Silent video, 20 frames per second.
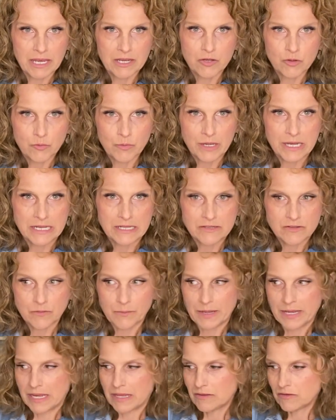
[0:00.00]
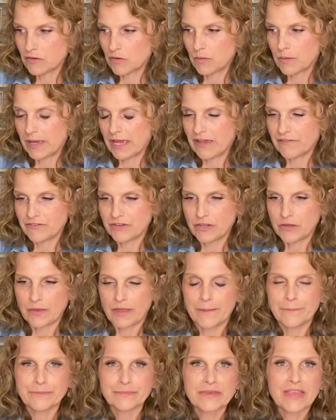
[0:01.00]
I don't need so many, so I have to do that.